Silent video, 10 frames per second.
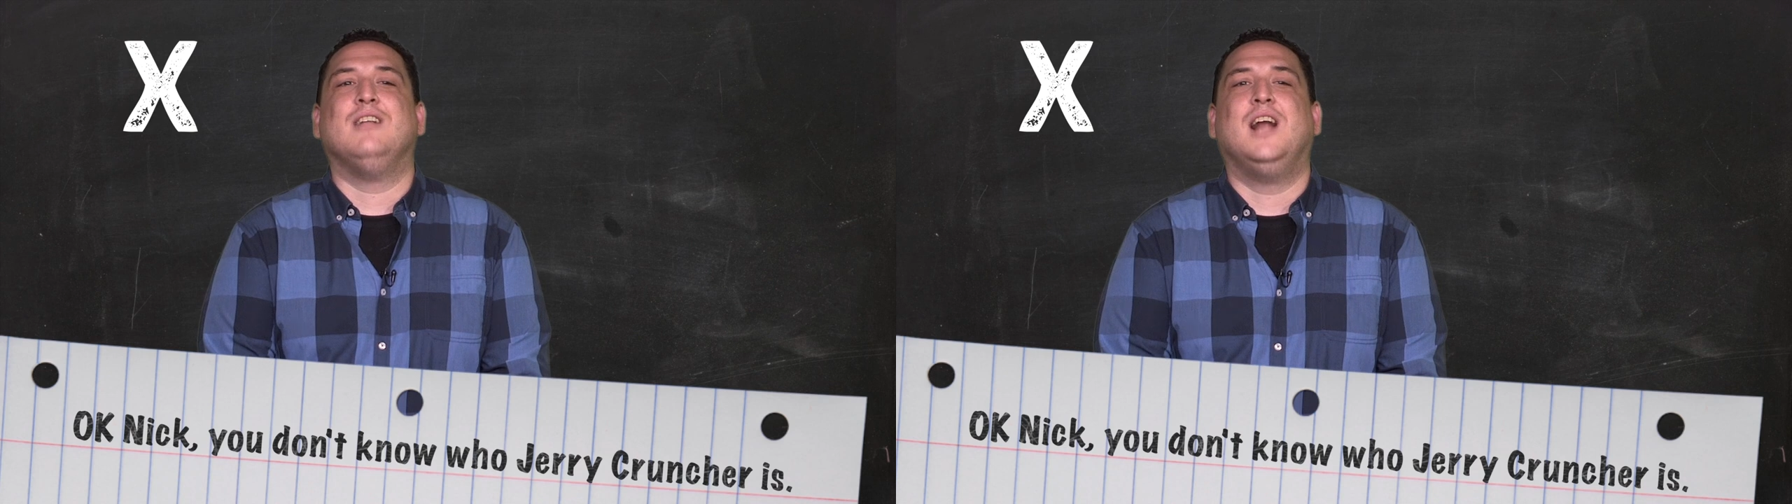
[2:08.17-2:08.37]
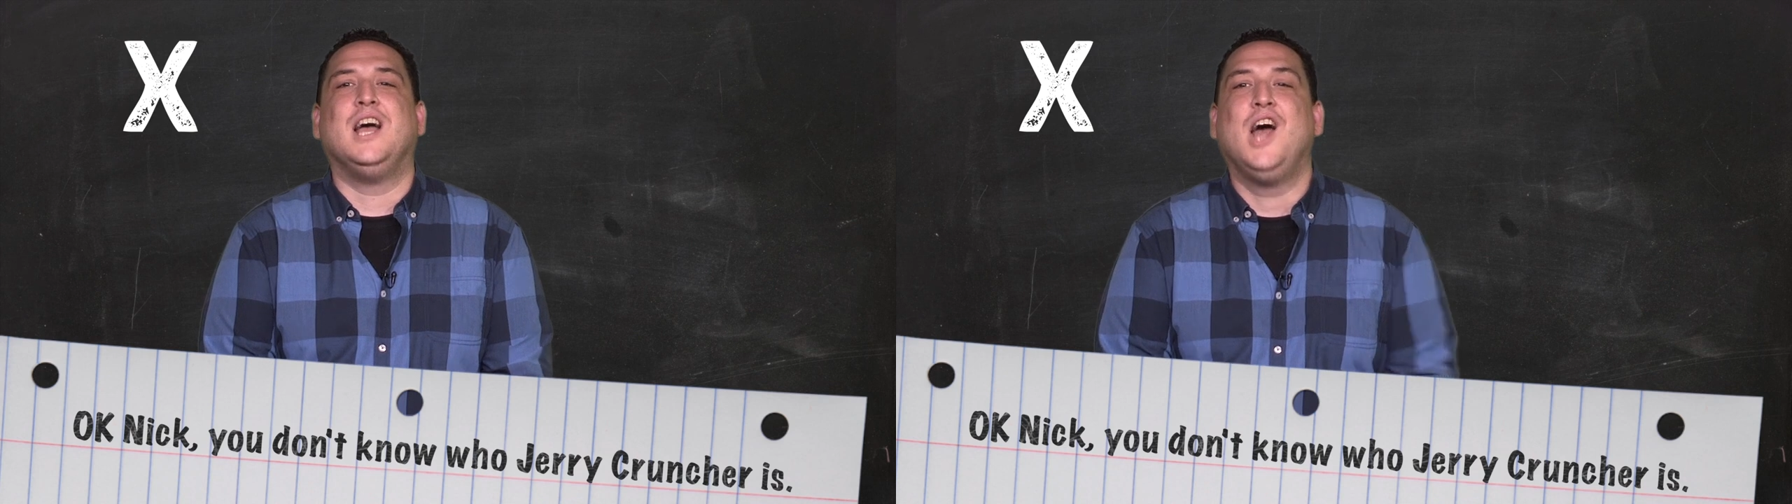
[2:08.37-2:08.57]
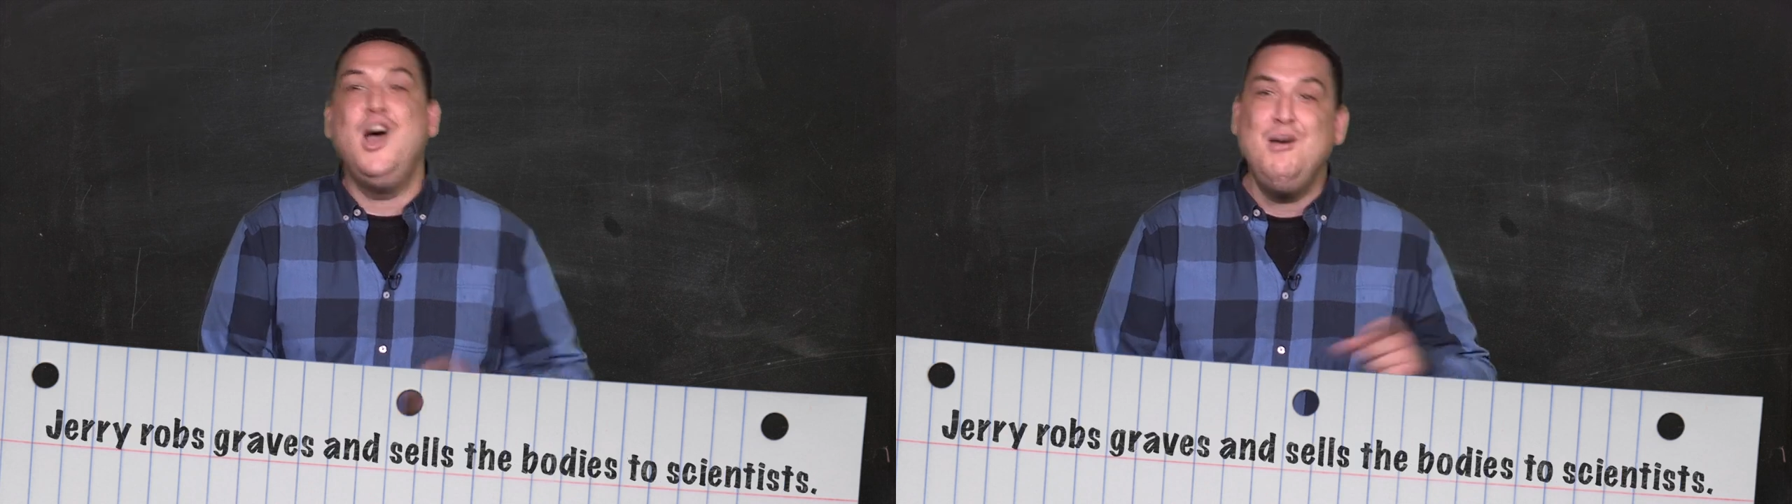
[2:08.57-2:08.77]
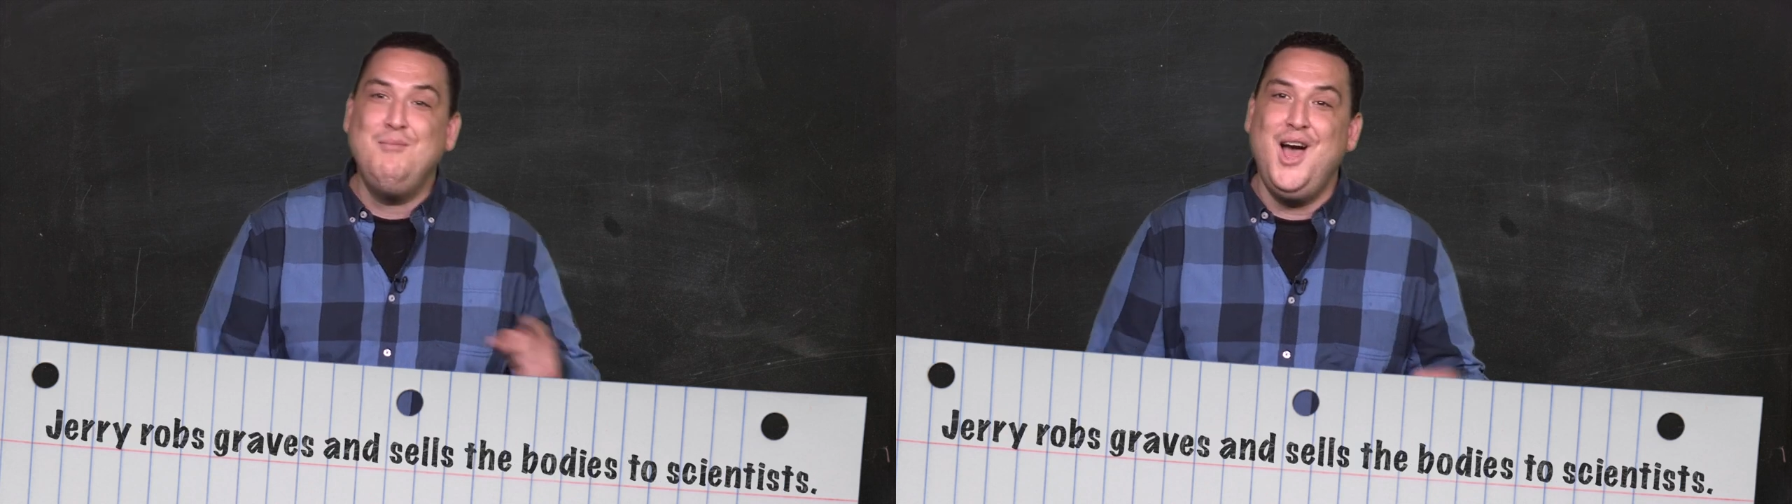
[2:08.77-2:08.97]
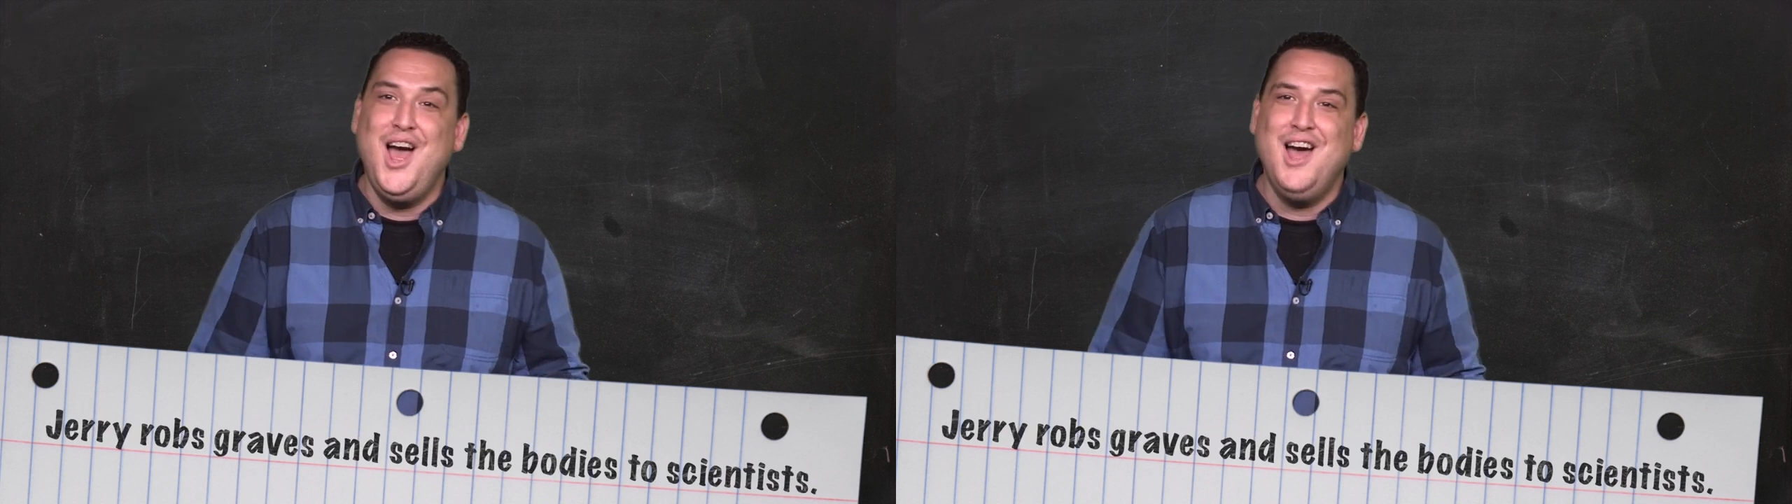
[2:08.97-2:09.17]
were like, hey
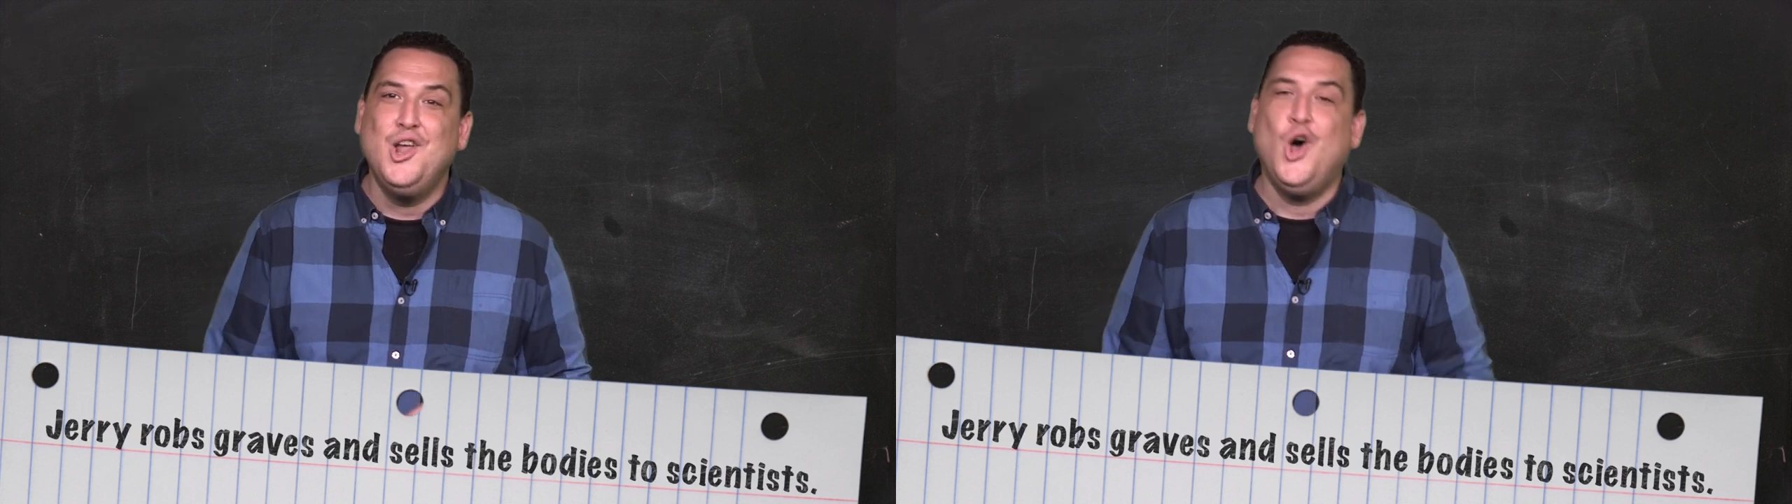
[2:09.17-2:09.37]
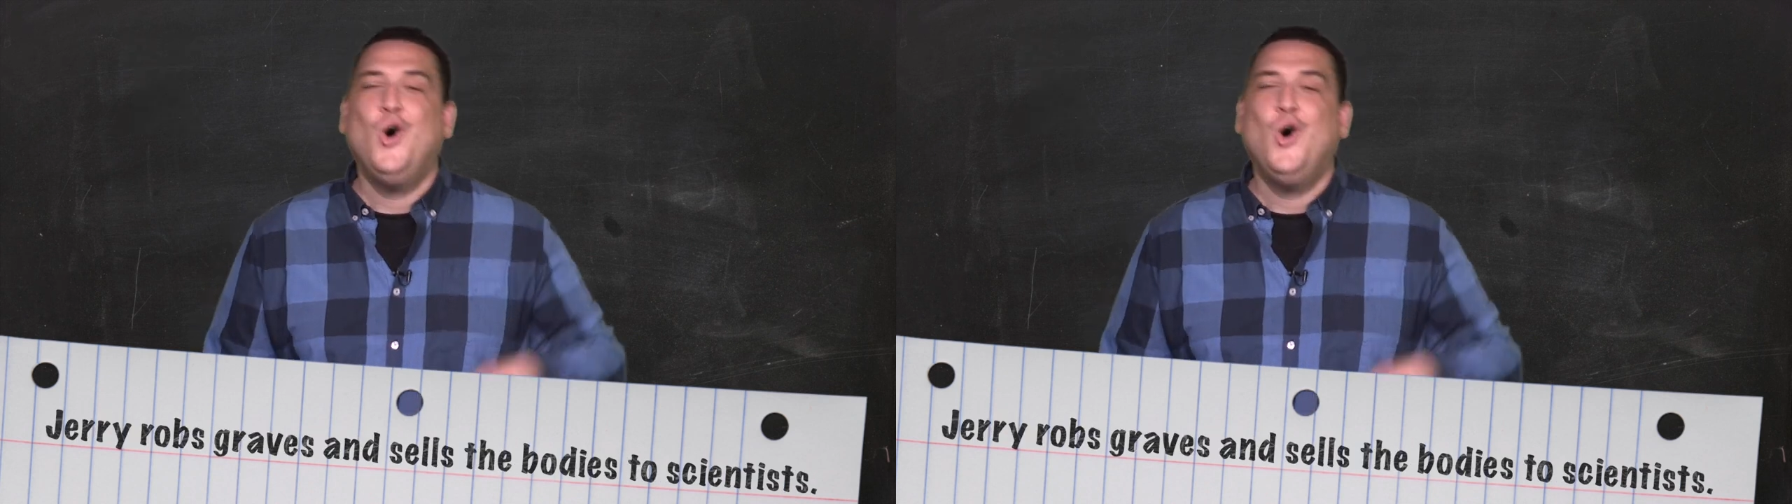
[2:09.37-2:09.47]
man,